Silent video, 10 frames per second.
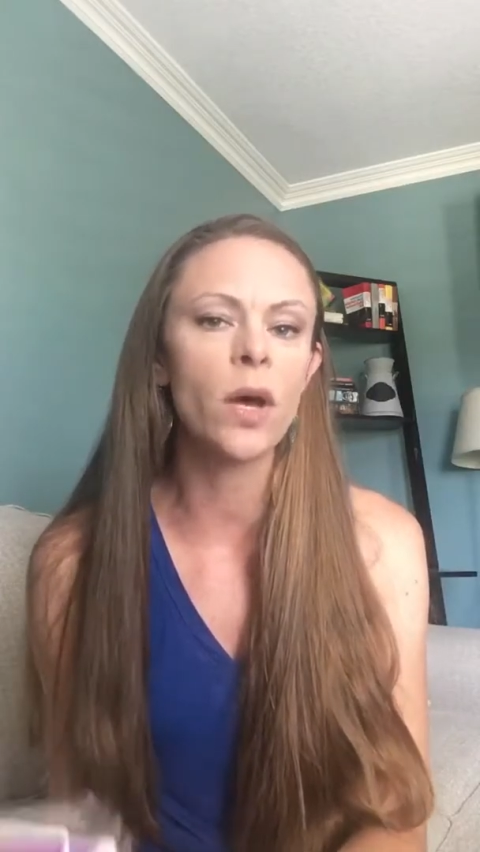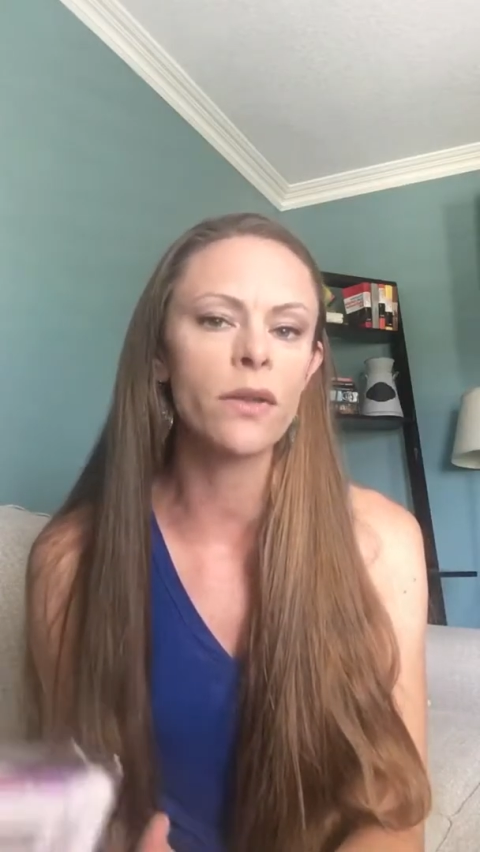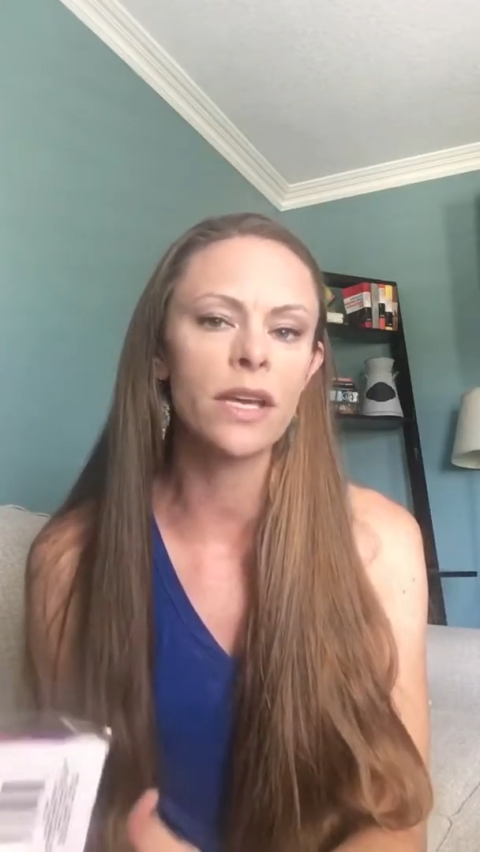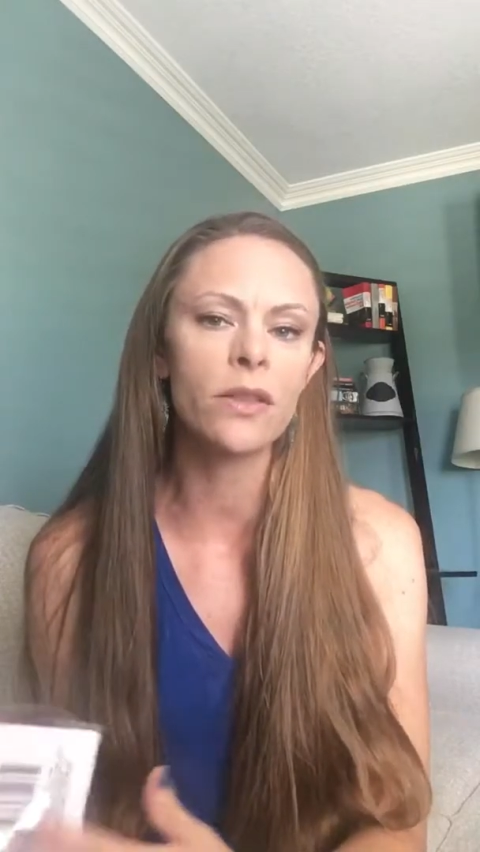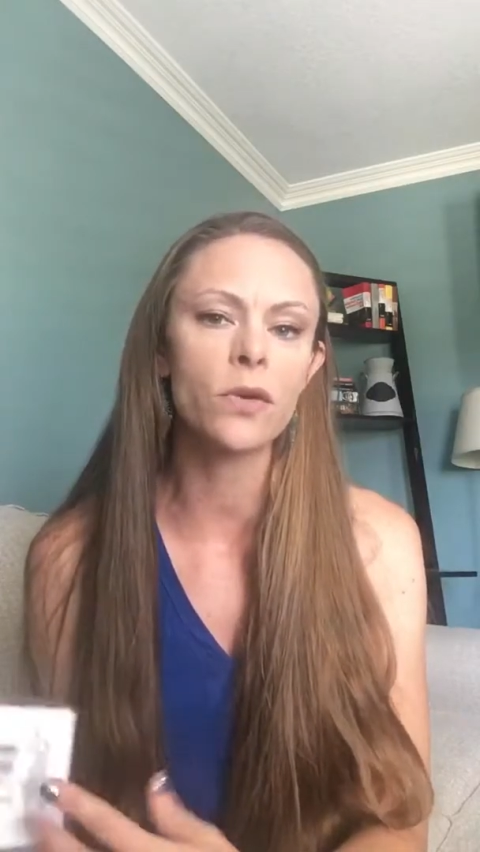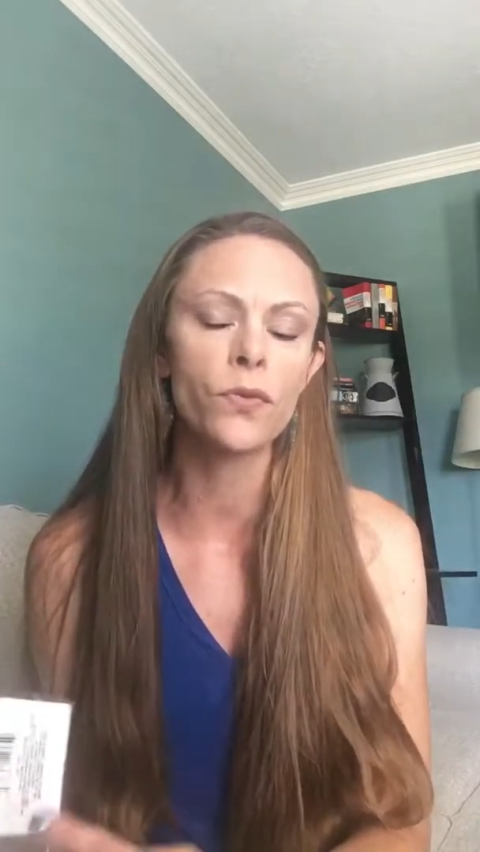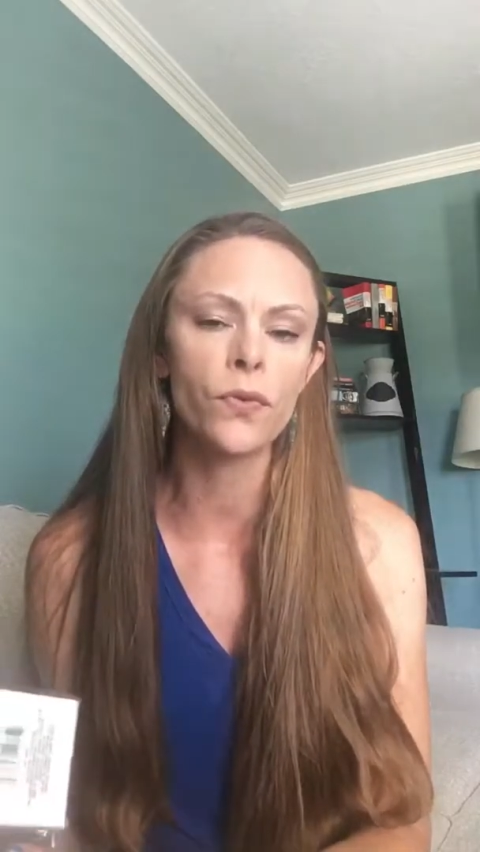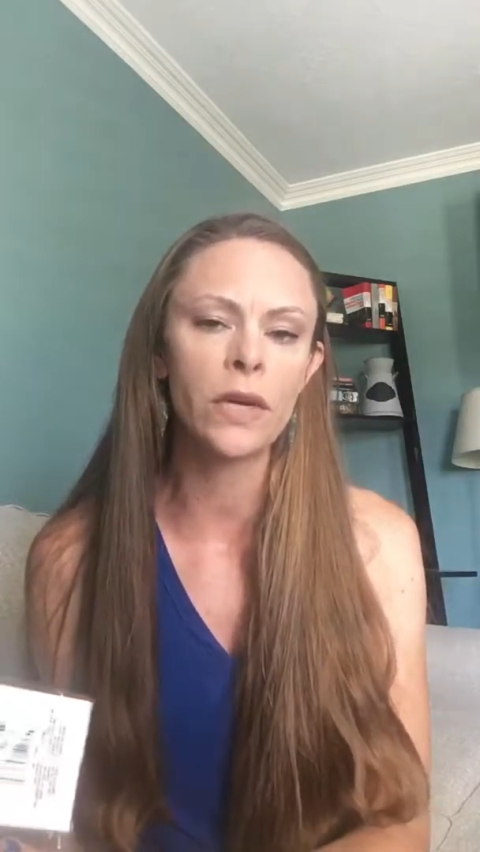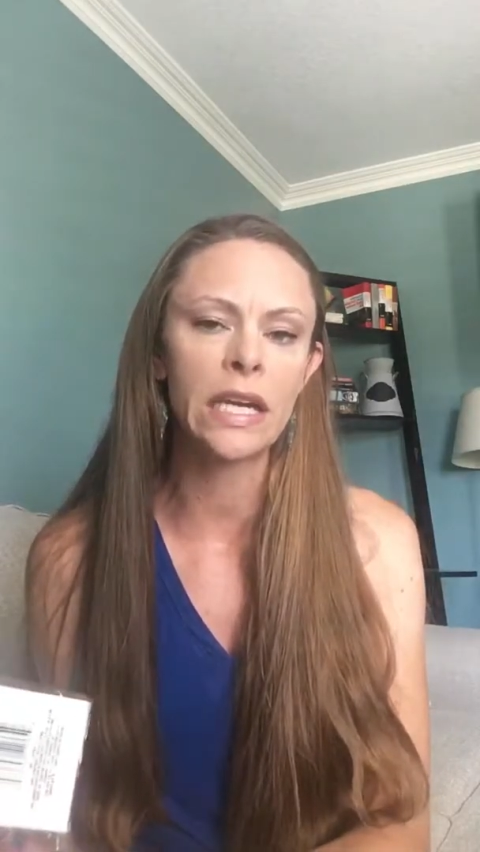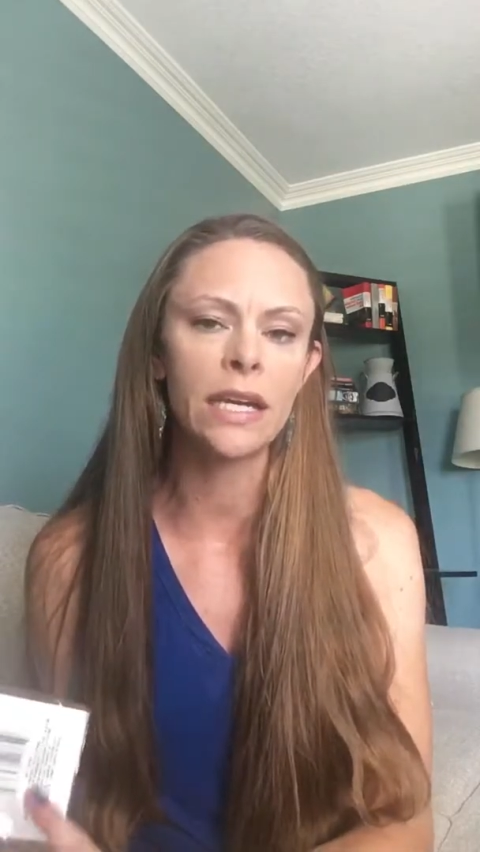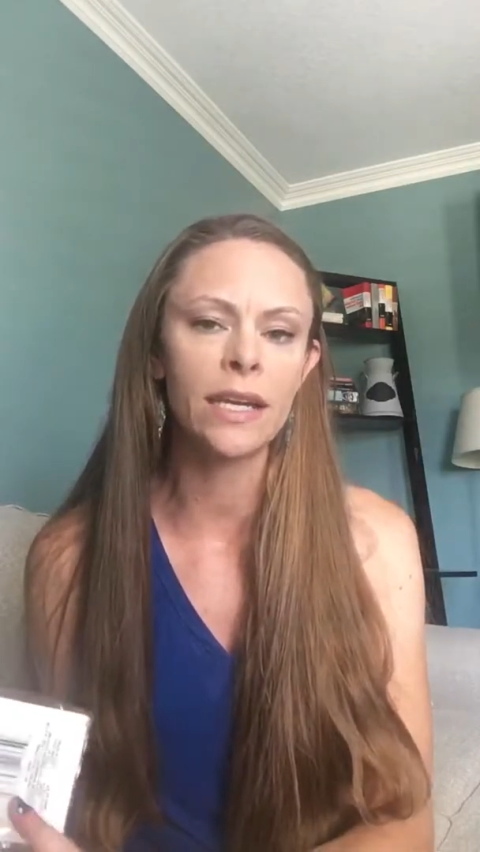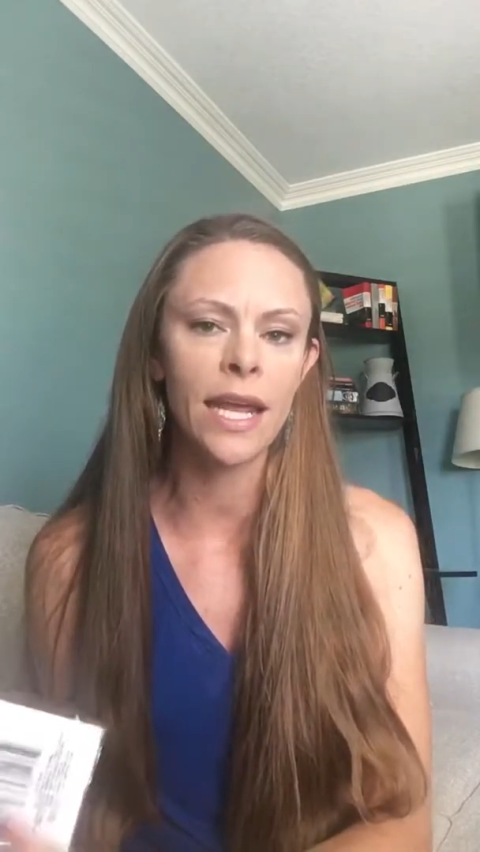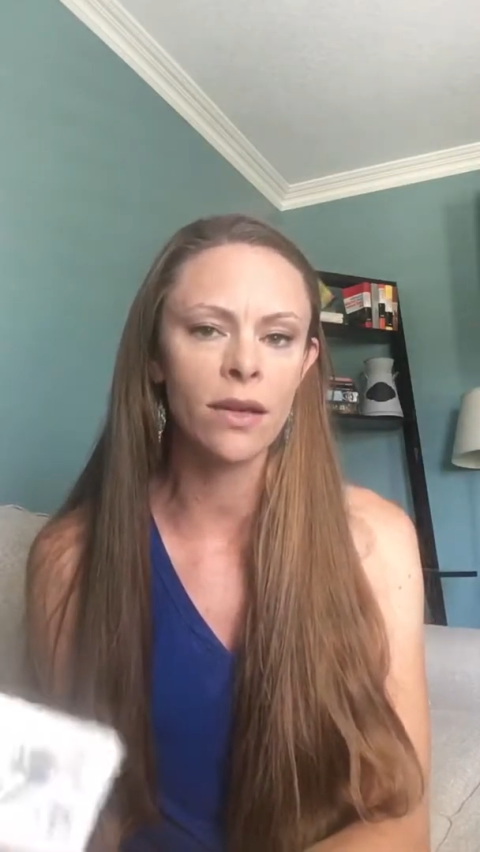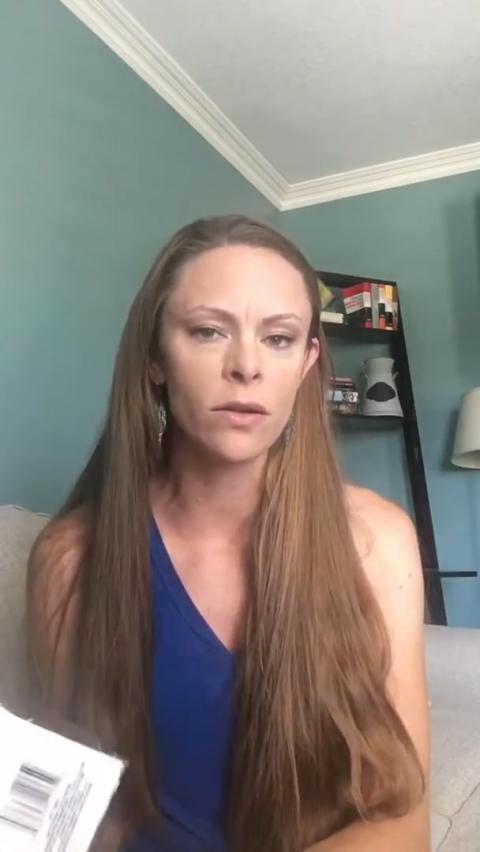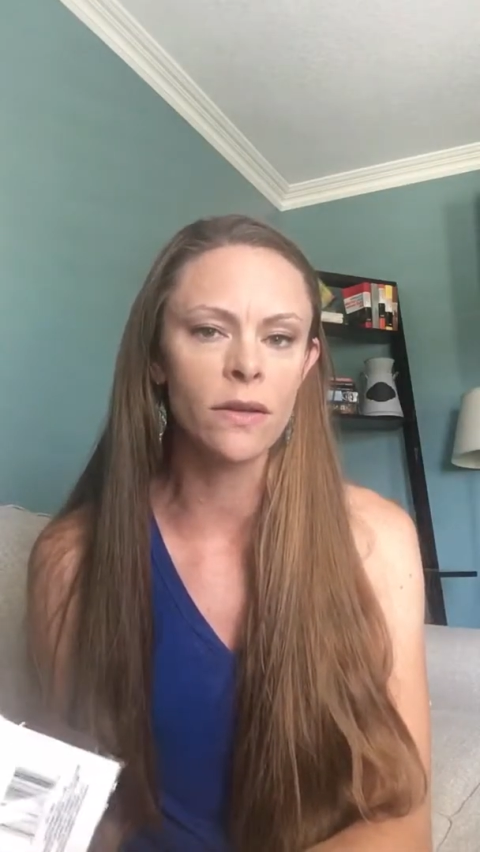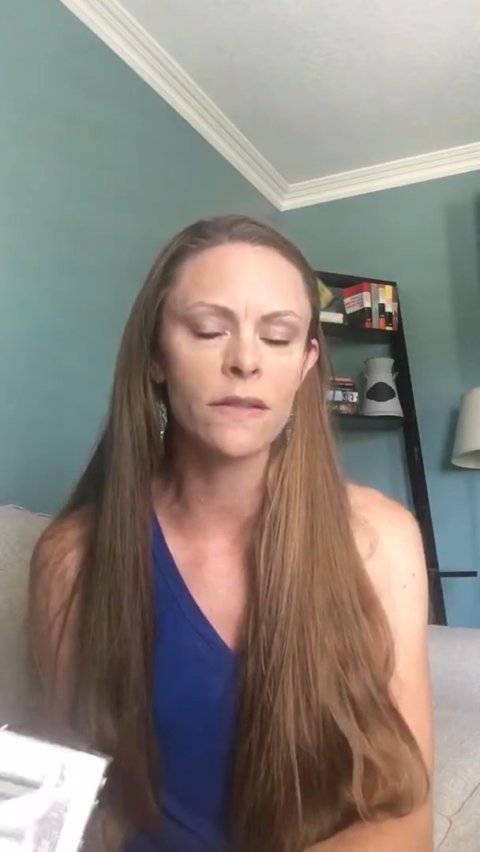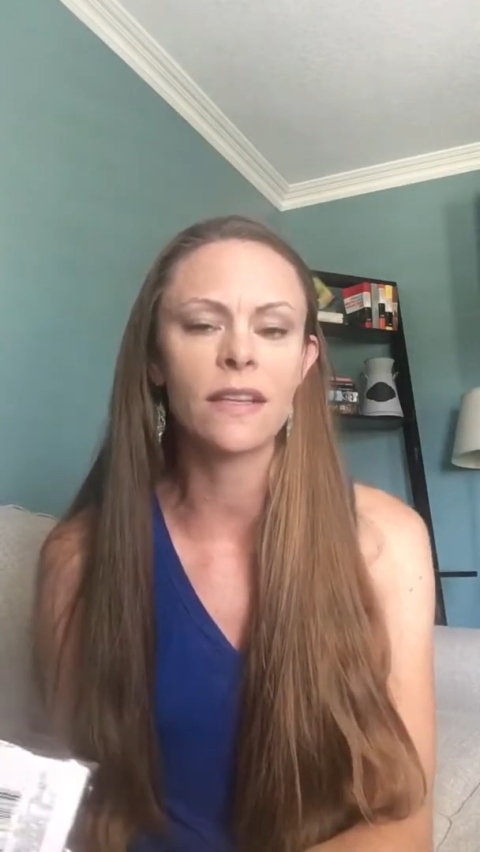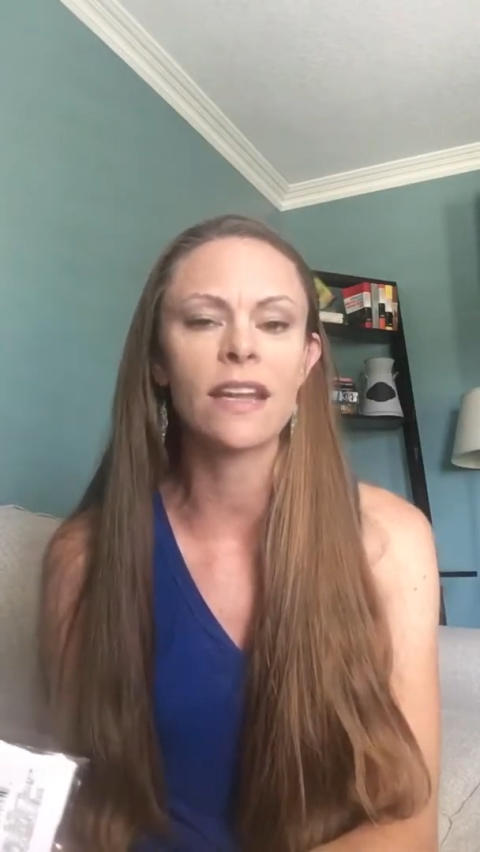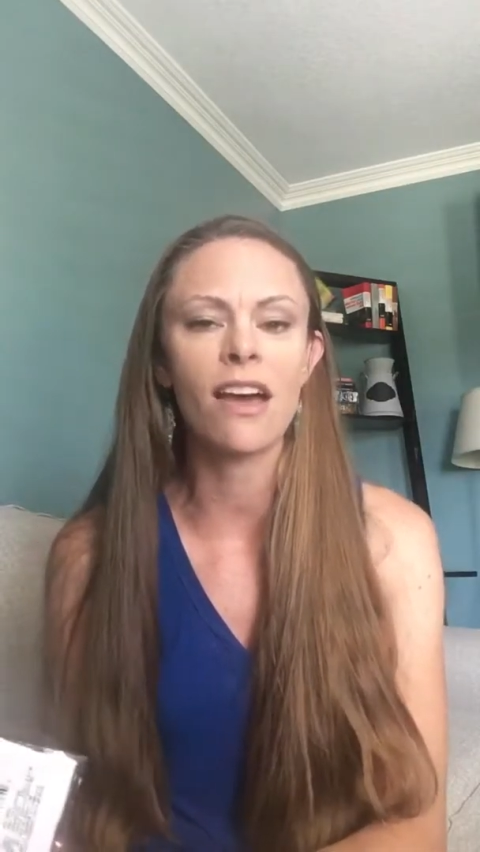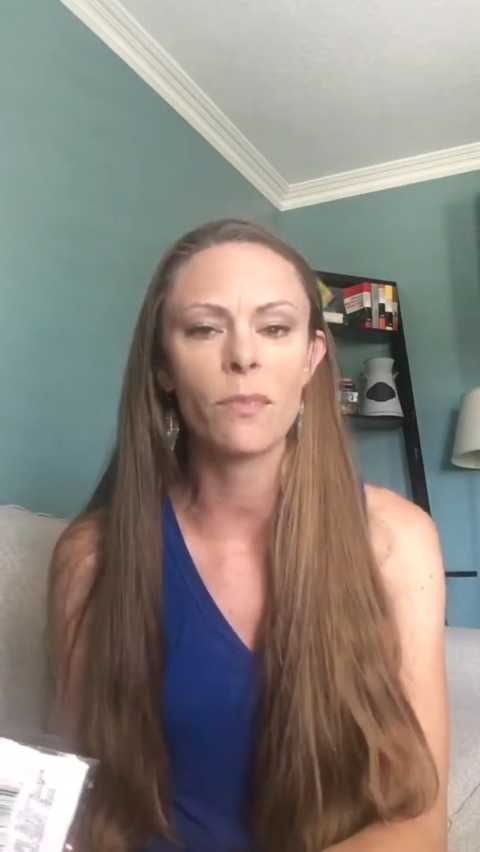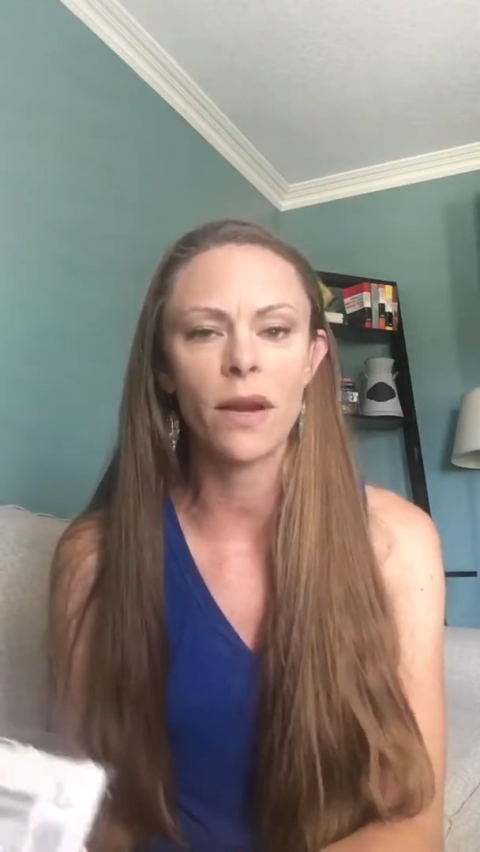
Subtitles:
all the other free nails and half